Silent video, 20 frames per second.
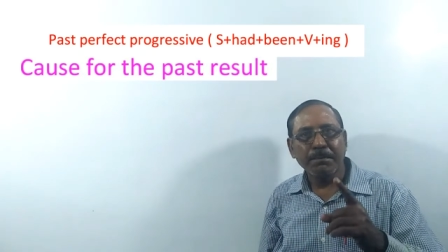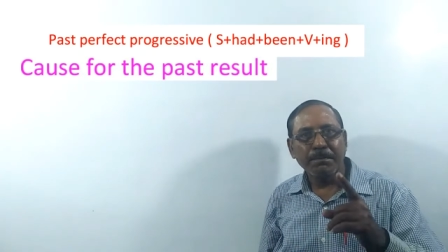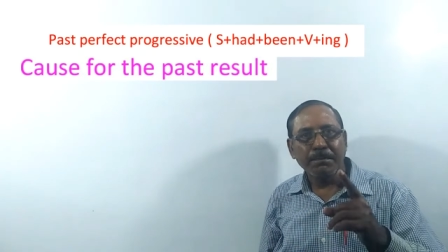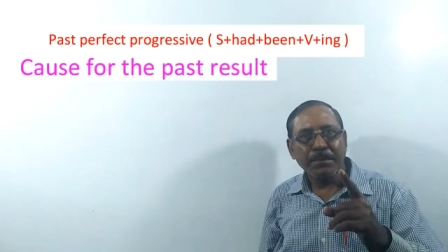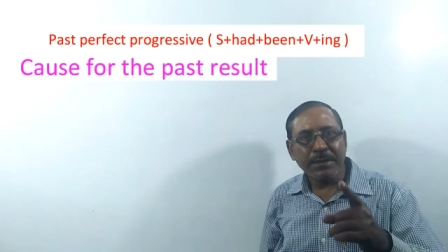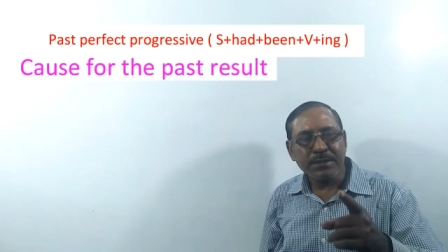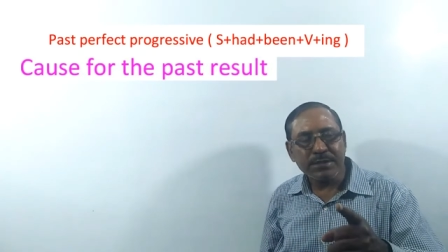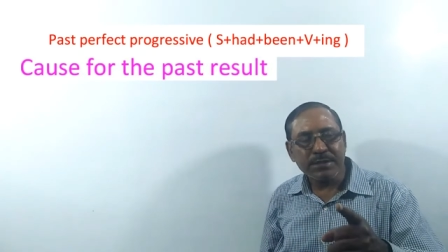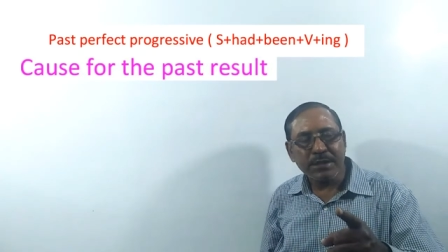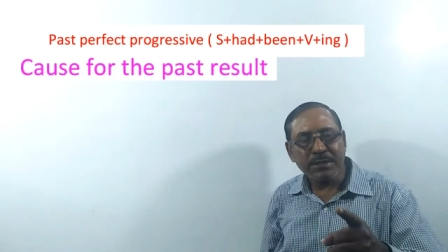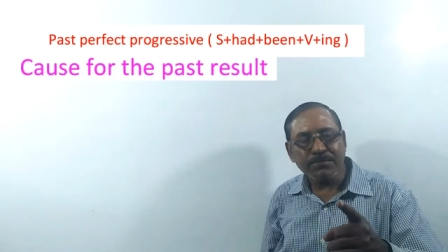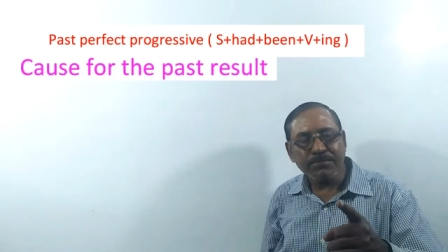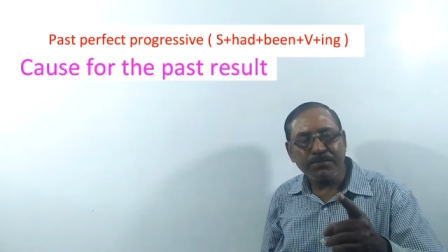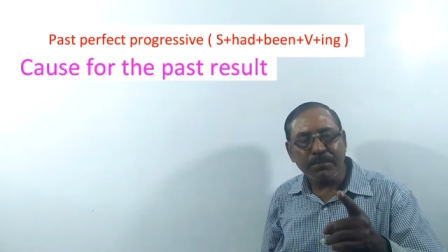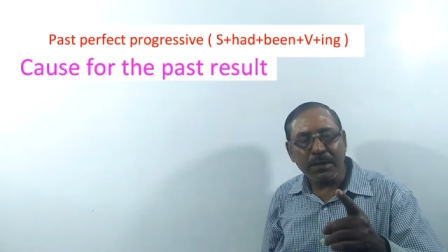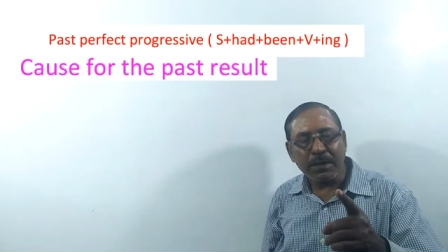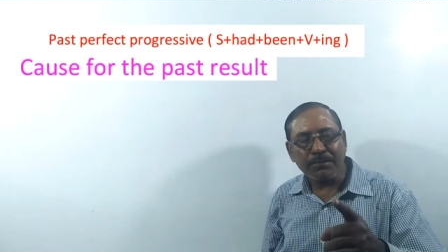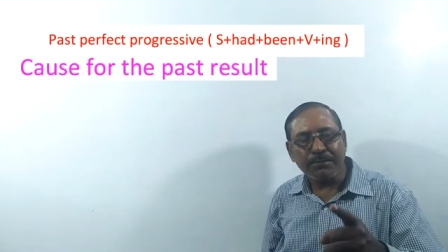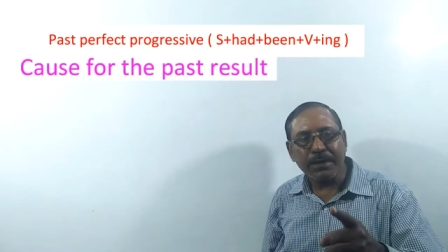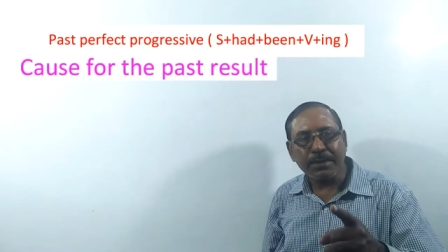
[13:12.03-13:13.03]
present
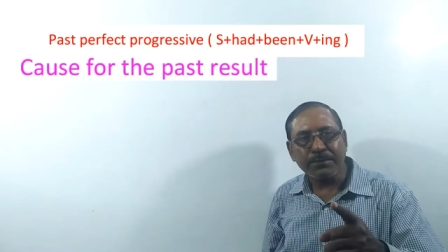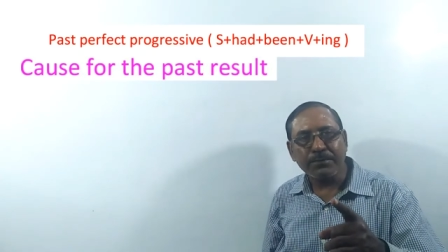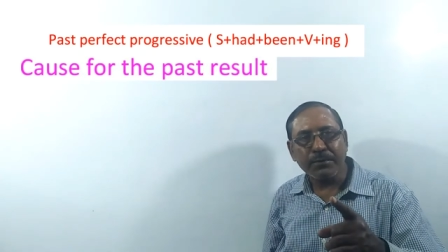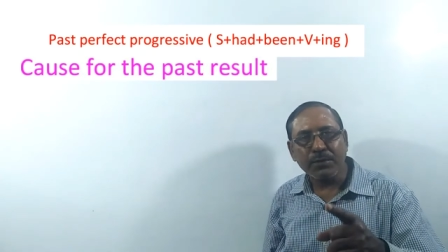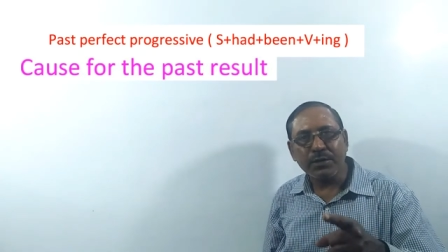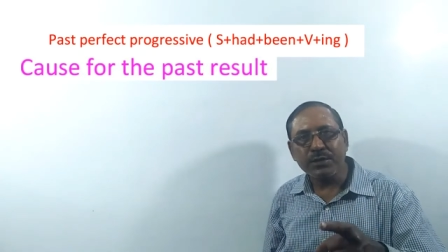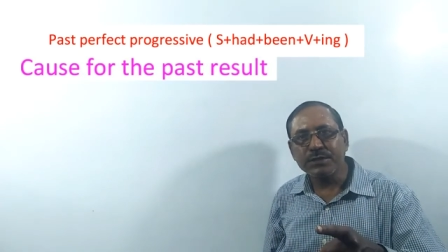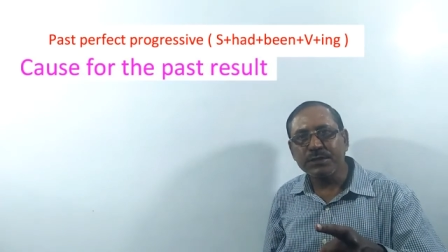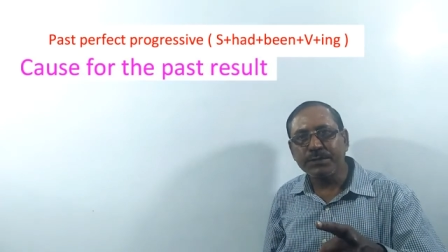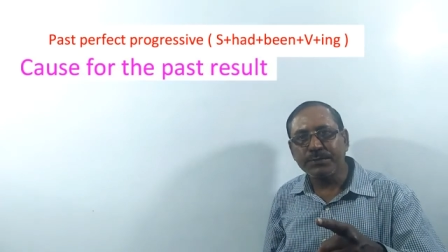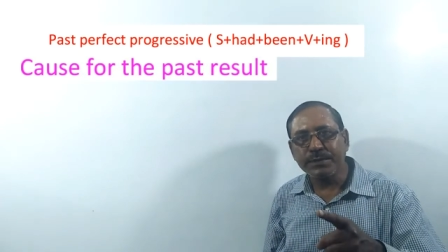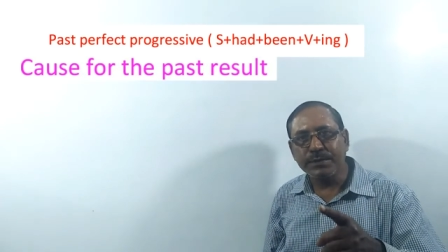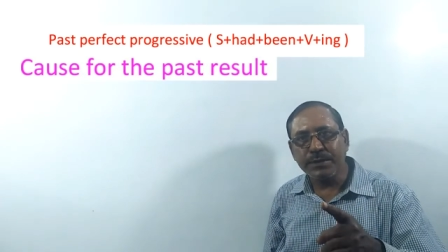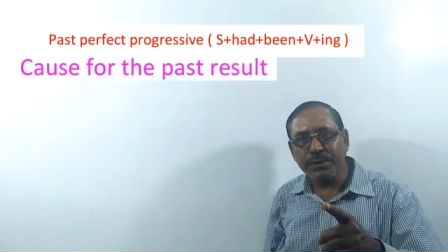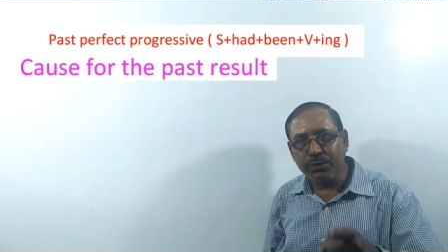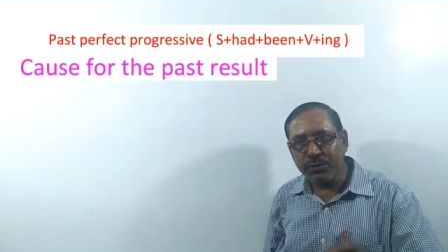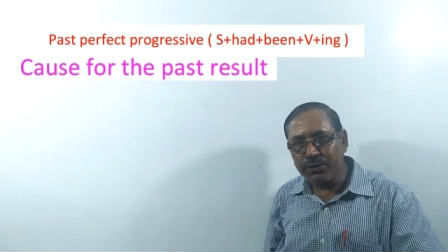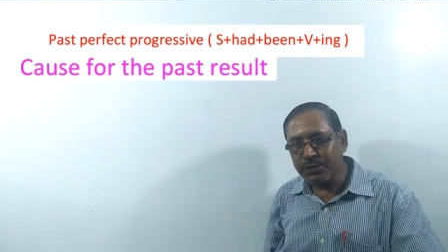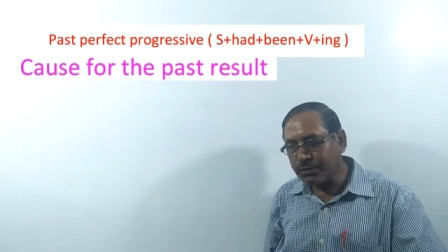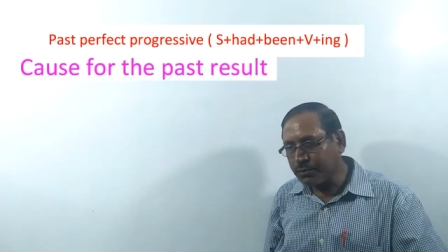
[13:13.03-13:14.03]
perfect progressive is
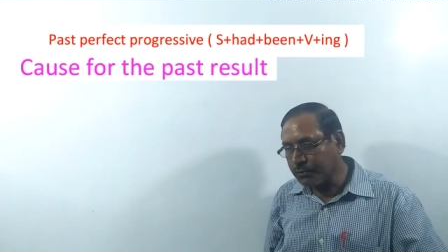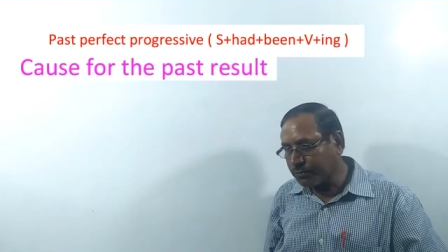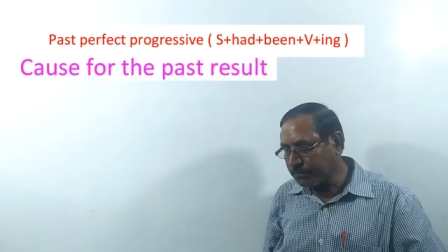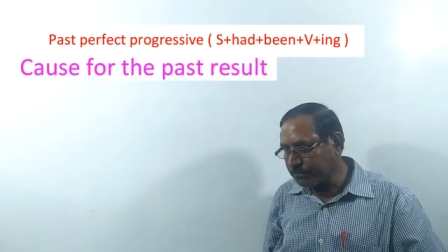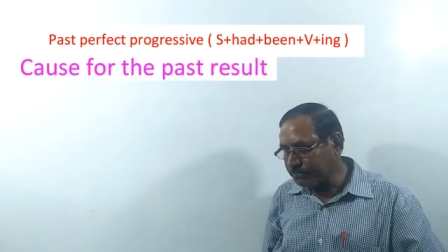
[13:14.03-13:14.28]
used.